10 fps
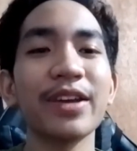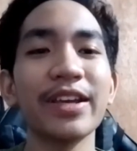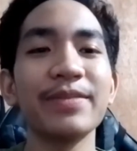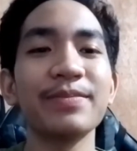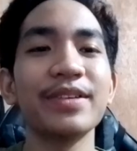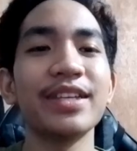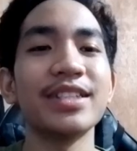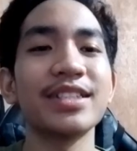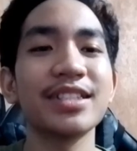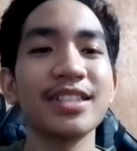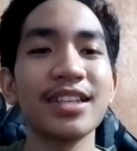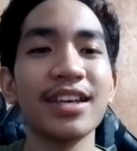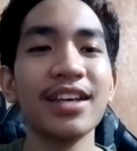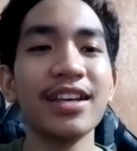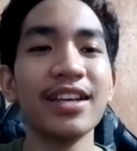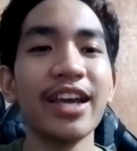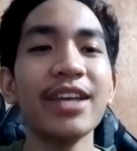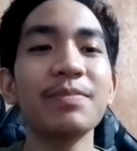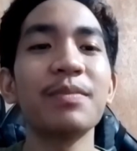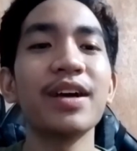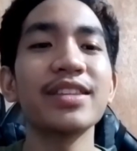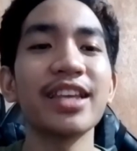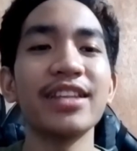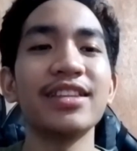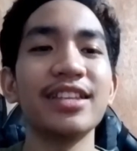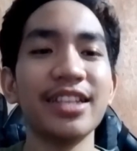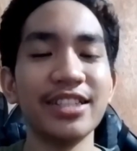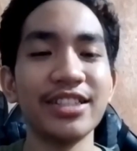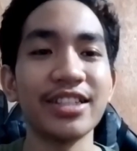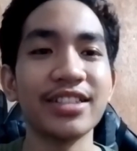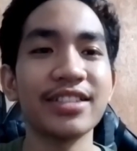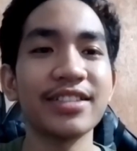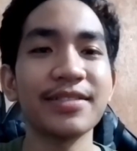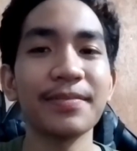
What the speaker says: frame is 8 by 10 inches.